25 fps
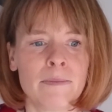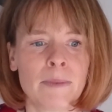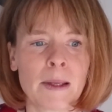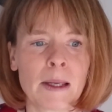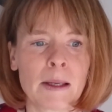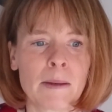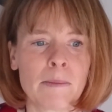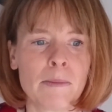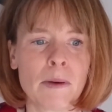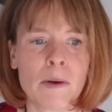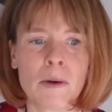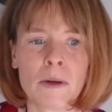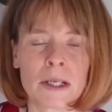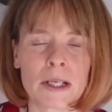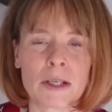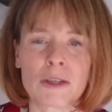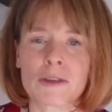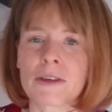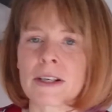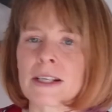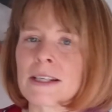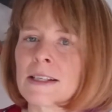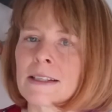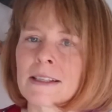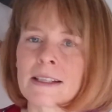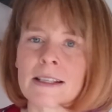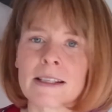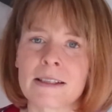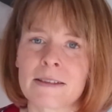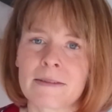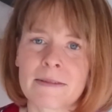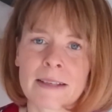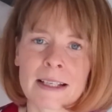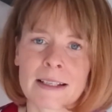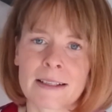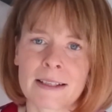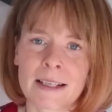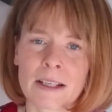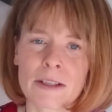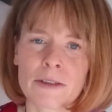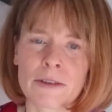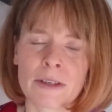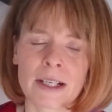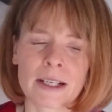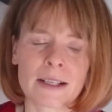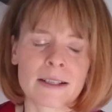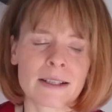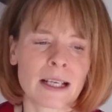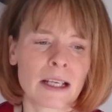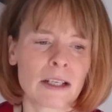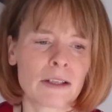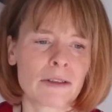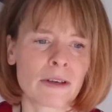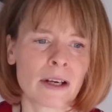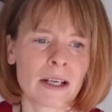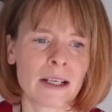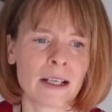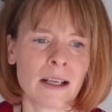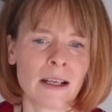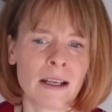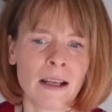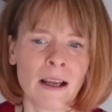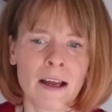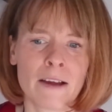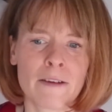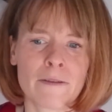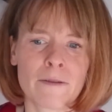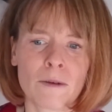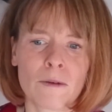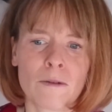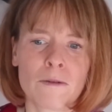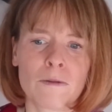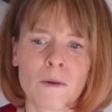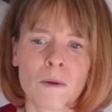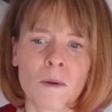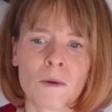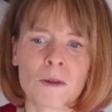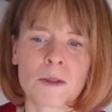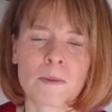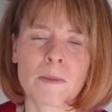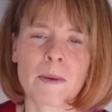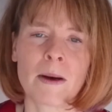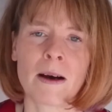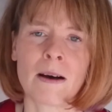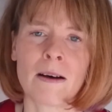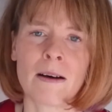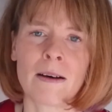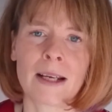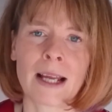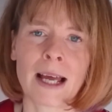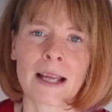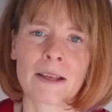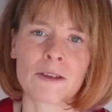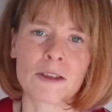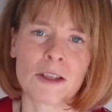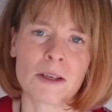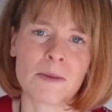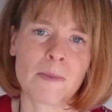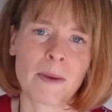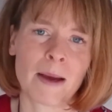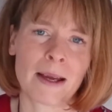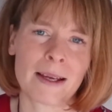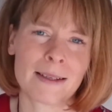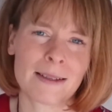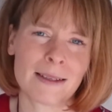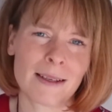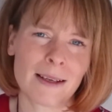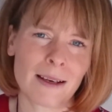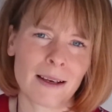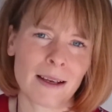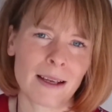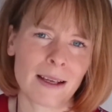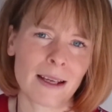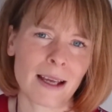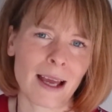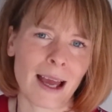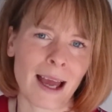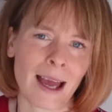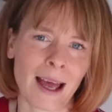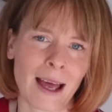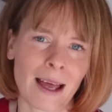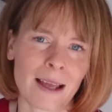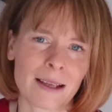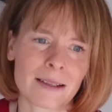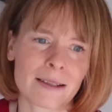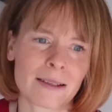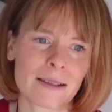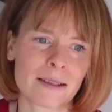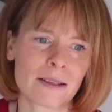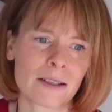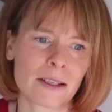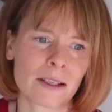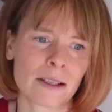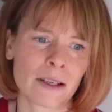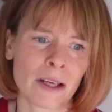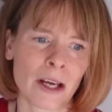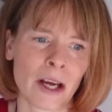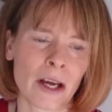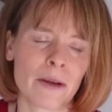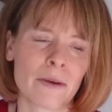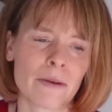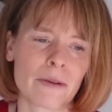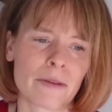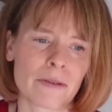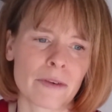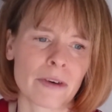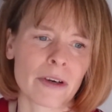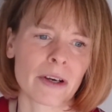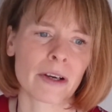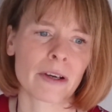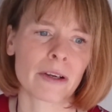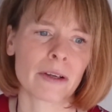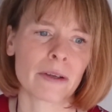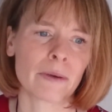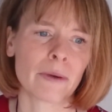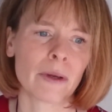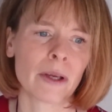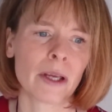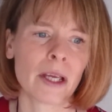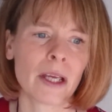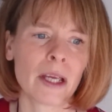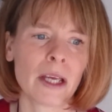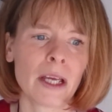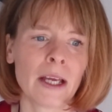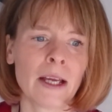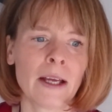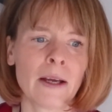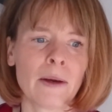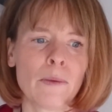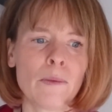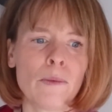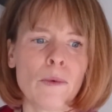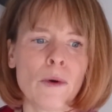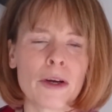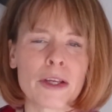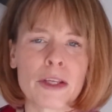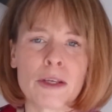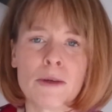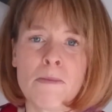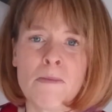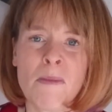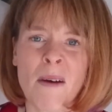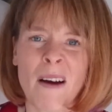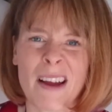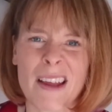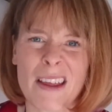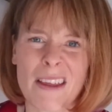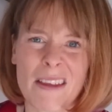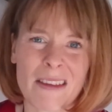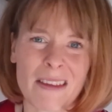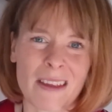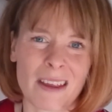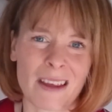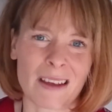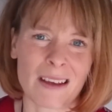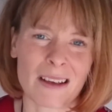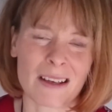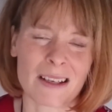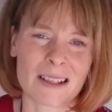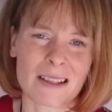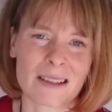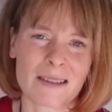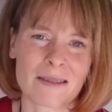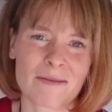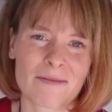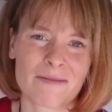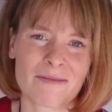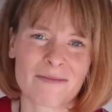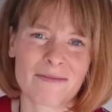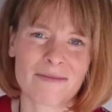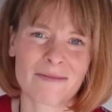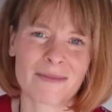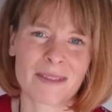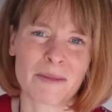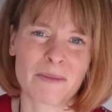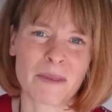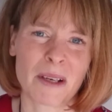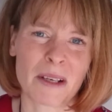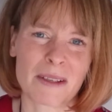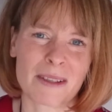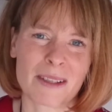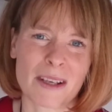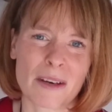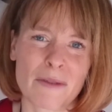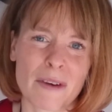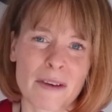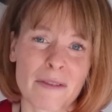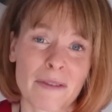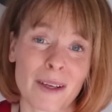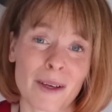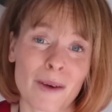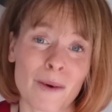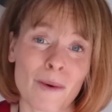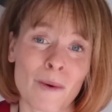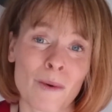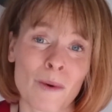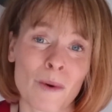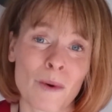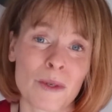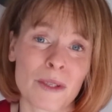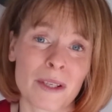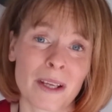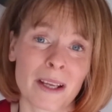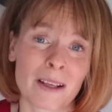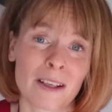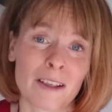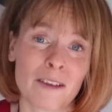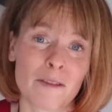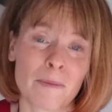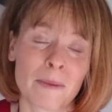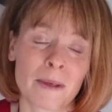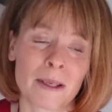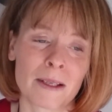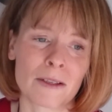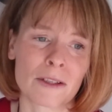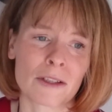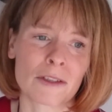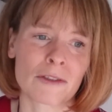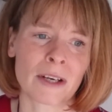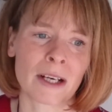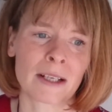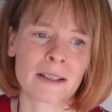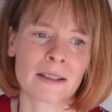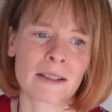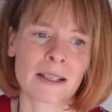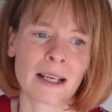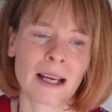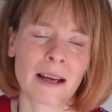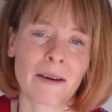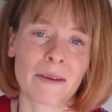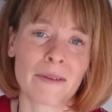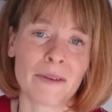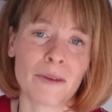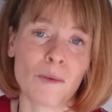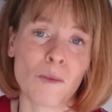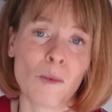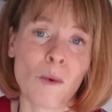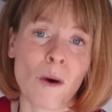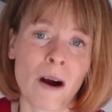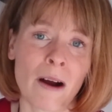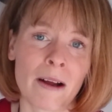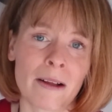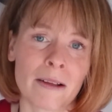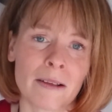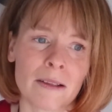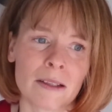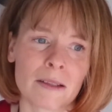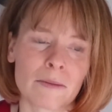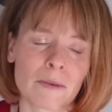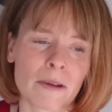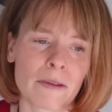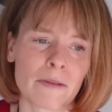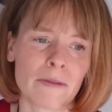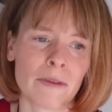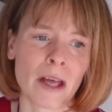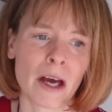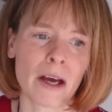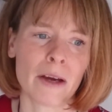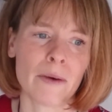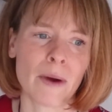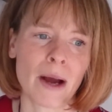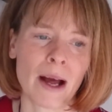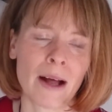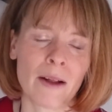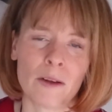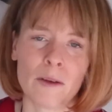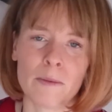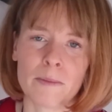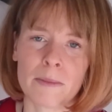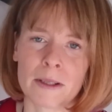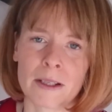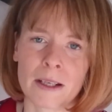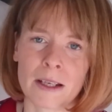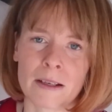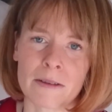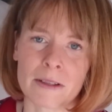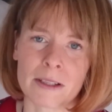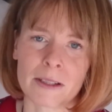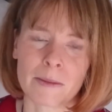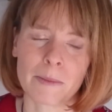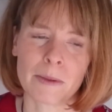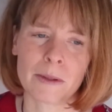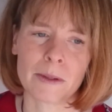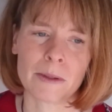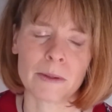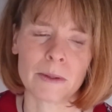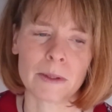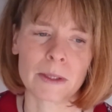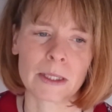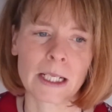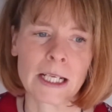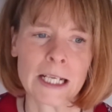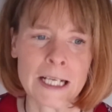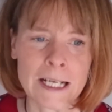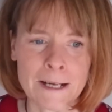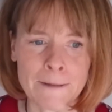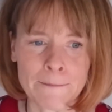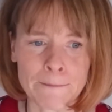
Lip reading: being poorly treated, etc., etc., and her life all falls apart, and she basically has to go through what you might think is the most horrific ordeal of being stranded out in the wild with no help and no support,